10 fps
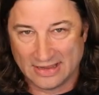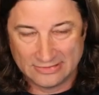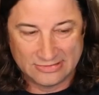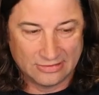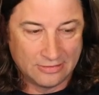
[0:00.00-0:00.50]

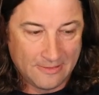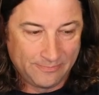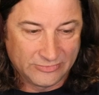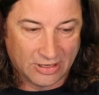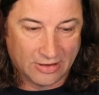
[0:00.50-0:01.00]
So,
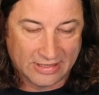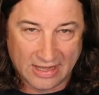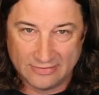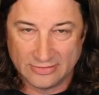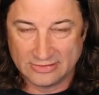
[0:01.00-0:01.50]
I kind
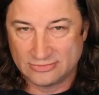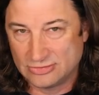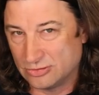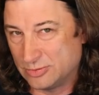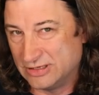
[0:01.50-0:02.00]
of
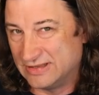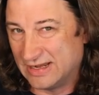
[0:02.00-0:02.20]
interpreted that